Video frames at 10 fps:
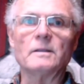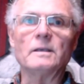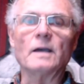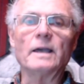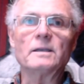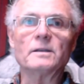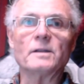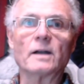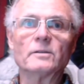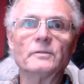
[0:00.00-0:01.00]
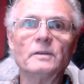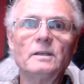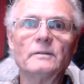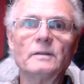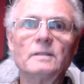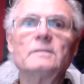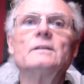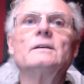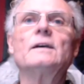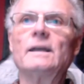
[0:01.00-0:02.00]
The iconography of it,
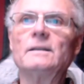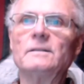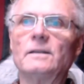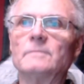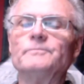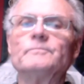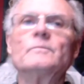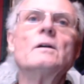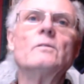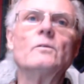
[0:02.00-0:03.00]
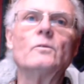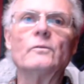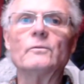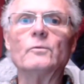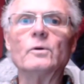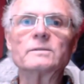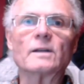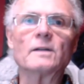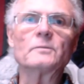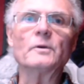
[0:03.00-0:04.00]
and we'll
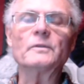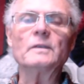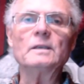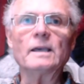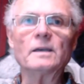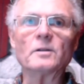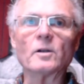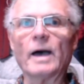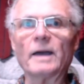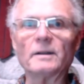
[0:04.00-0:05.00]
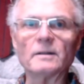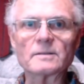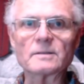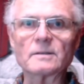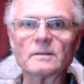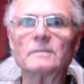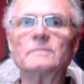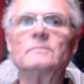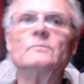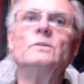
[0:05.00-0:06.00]
start with the inner panels,
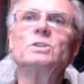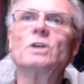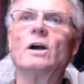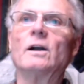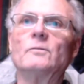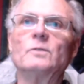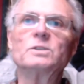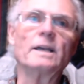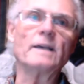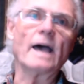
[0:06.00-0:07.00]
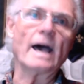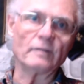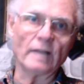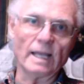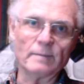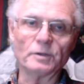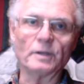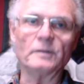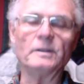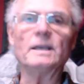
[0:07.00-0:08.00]
which I have
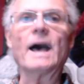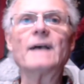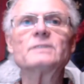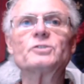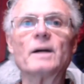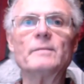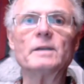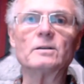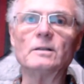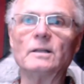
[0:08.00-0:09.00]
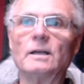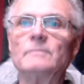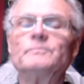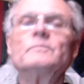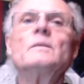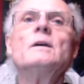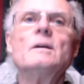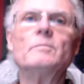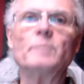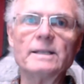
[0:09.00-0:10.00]
labeled the astronomical
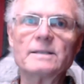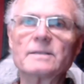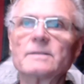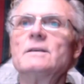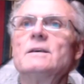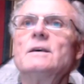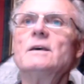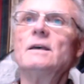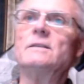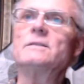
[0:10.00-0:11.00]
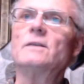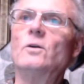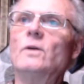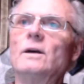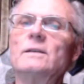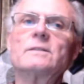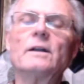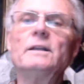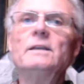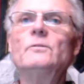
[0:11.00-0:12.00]
plates. And so
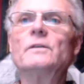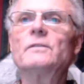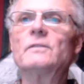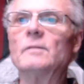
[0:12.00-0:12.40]
starting with